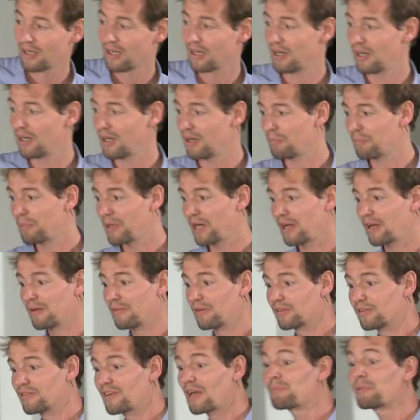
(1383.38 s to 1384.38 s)
um, by
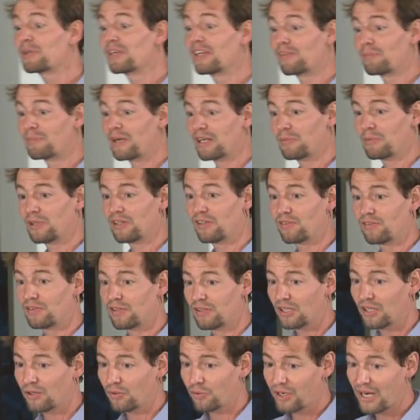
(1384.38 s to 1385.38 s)
a Japanese mathematician,
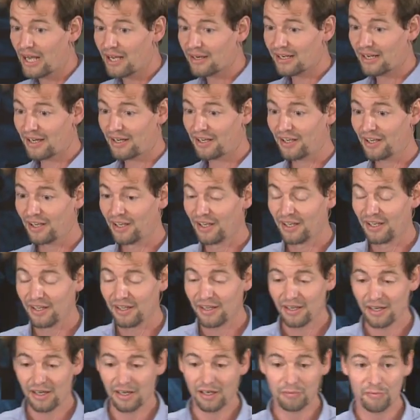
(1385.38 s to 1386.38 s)
Hironaka,
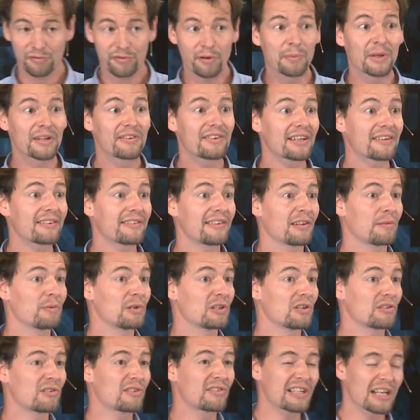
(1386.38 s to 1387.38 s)
um, from the 60s, which
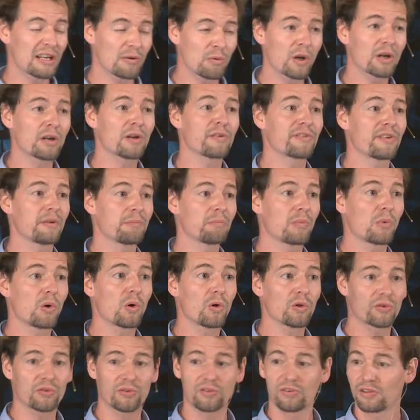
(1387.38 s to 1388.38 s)
is still one of the
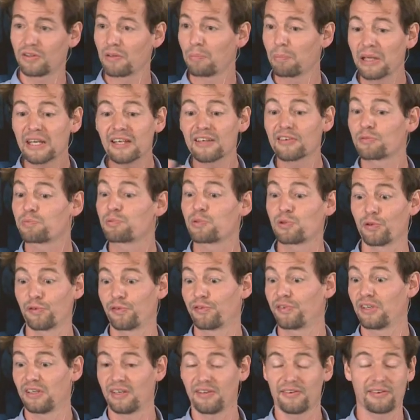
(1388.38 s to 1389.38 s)
most, the biggest
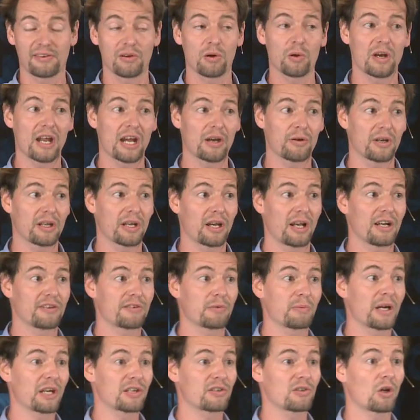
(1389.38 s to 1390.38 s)
proofs in this whole area,
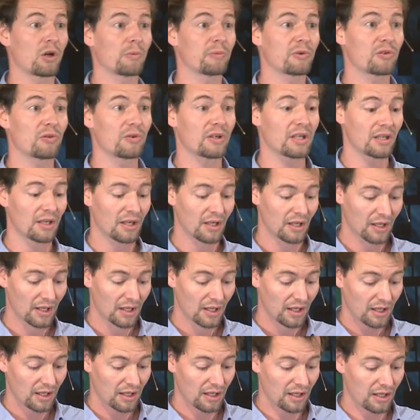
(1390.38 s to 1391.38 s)
algebraic geometry,
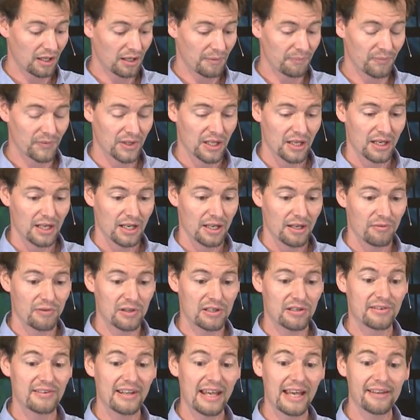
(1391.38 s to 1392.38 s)
um,
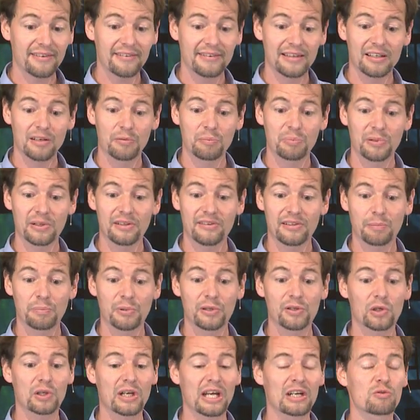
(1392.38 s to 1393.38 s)
which says that in principle
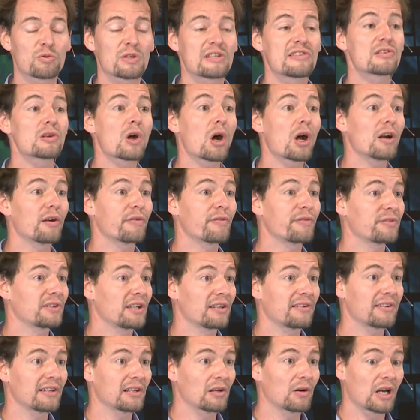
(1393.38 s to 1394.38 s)
you can resolve the
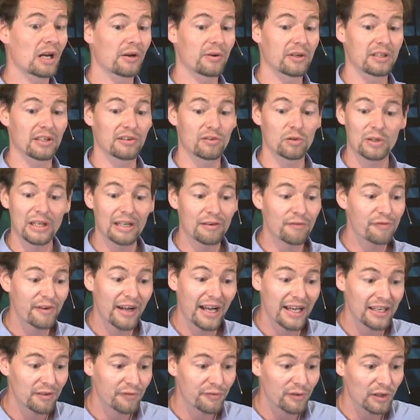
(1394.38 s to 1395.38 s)
singularities. You can
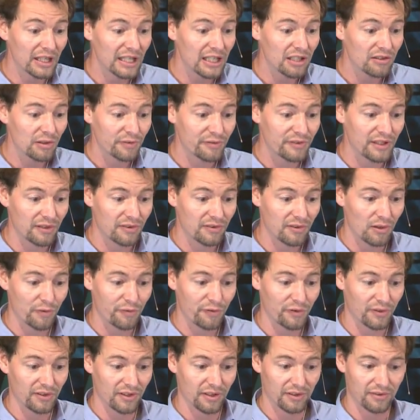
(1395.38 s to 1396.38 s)
find for each of these
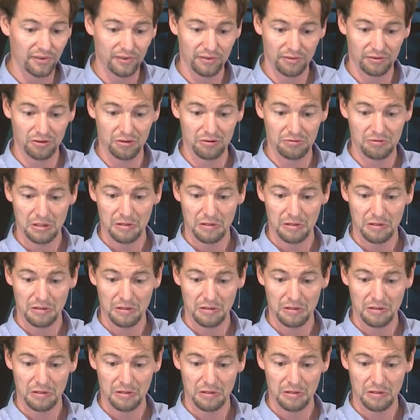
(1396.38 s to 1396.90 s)
surfaces, you know,